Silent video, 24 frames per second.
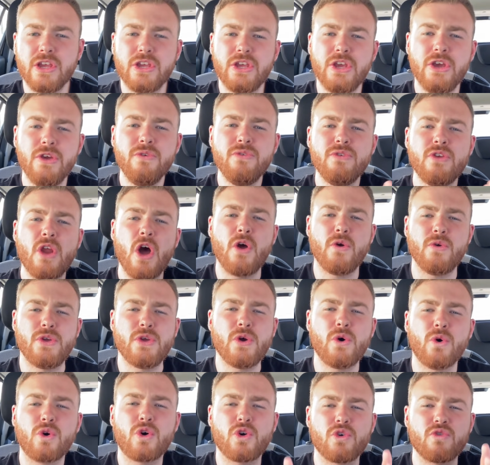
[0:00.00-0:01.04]
you know
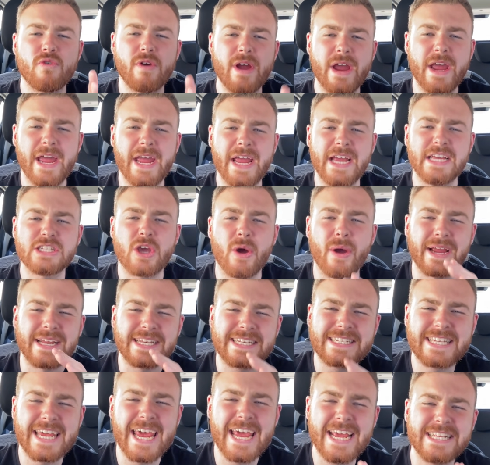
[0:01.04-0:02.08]
your career is going
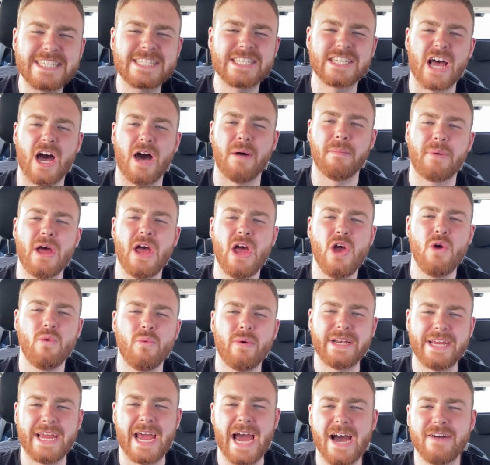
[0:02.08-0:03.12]
tits up
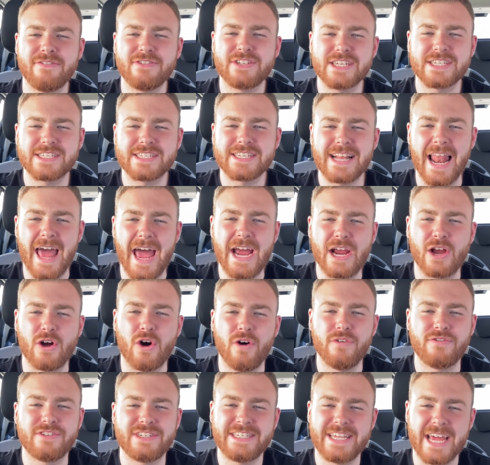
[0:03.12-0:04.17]
when you have to slag
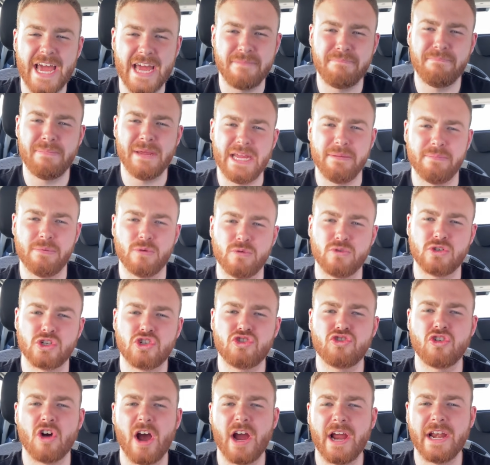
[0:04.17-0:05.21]
off dead people to
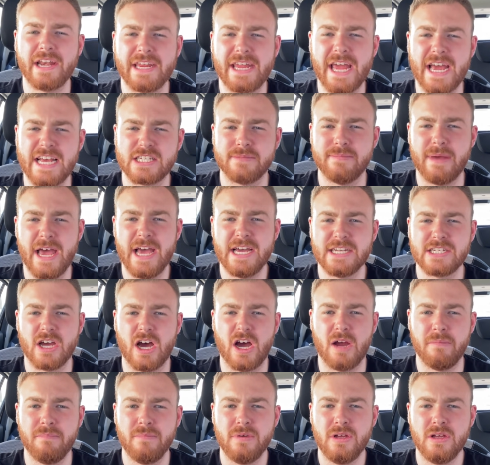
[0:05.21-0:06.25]
try and get some
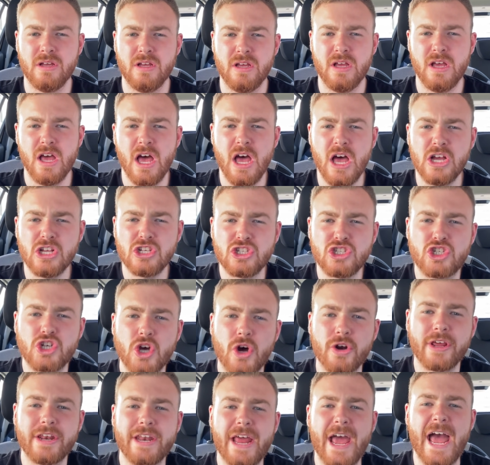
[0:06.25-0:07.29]
airtime.
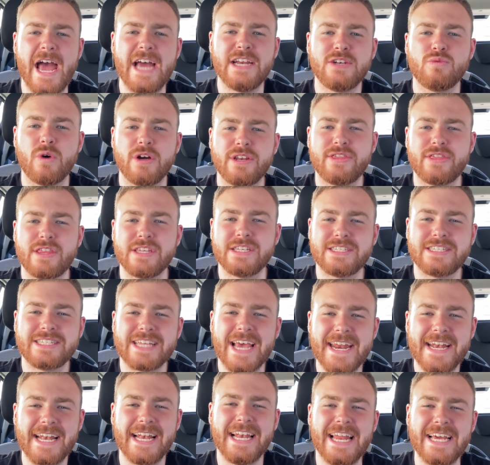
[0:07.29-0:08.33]
John and Edward, the
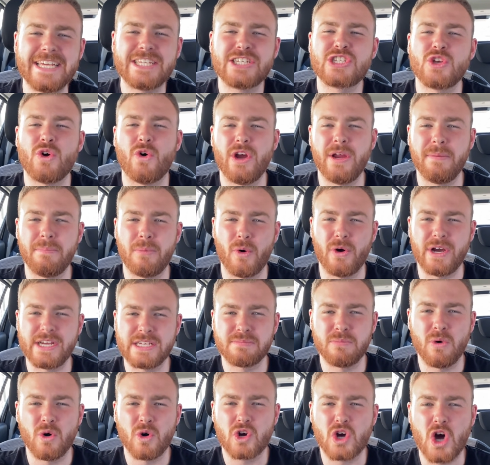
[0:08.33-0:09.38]
Z-list soy boys,
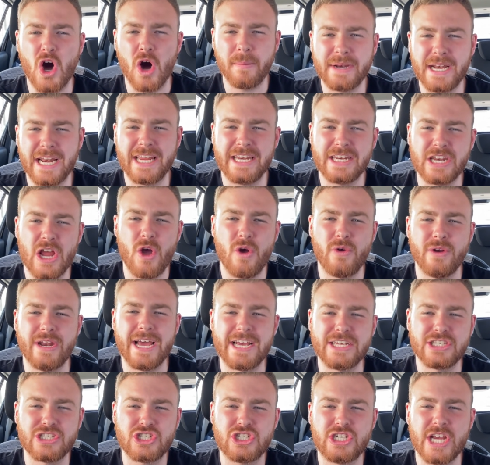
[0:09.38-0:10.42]
more commonly known
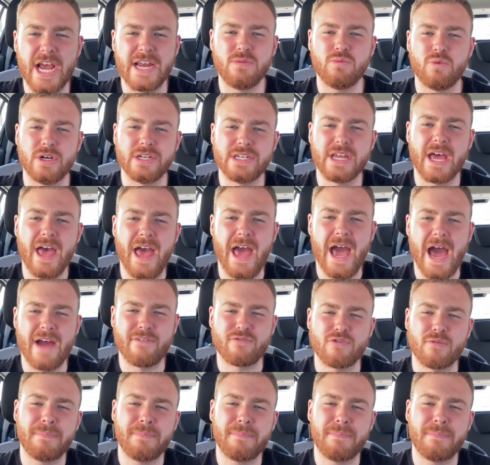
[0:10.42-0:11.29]
as Jedward, have